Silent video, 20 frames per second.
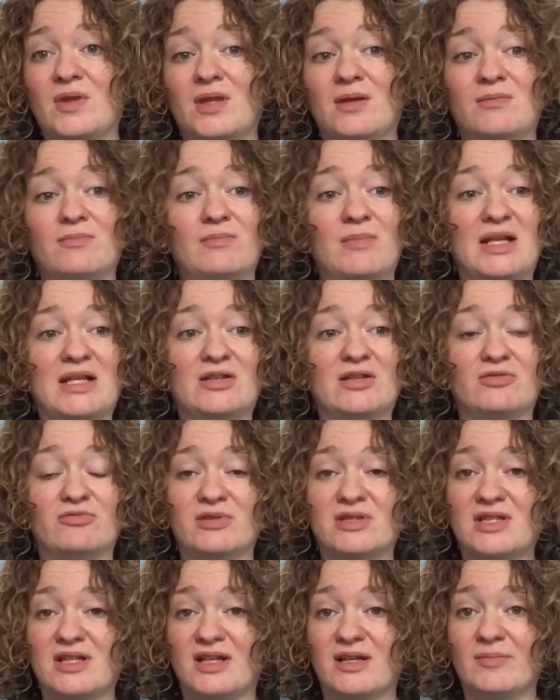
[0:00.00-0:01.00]
medical
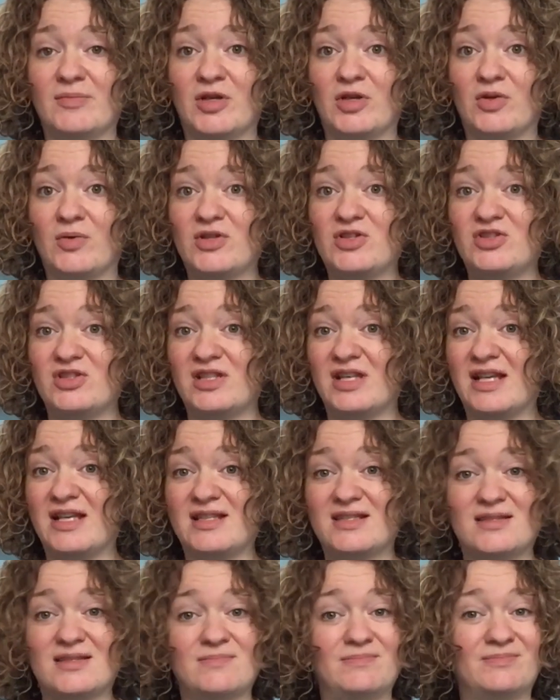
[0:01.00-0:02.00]
retirement
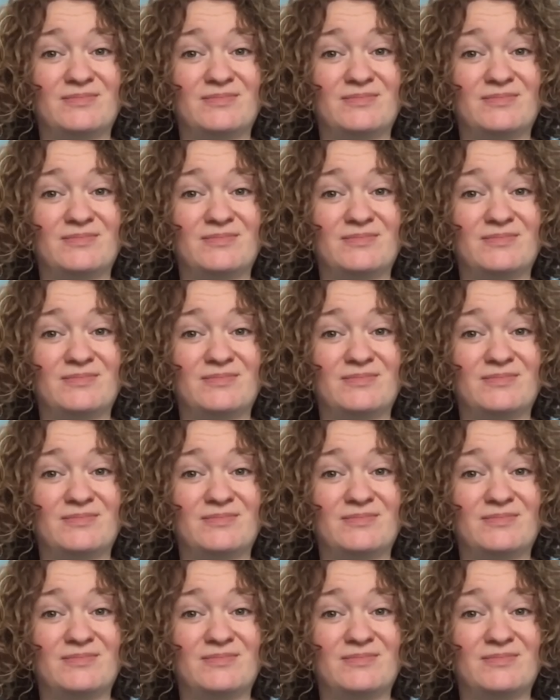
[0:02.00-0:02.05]
questionnaires,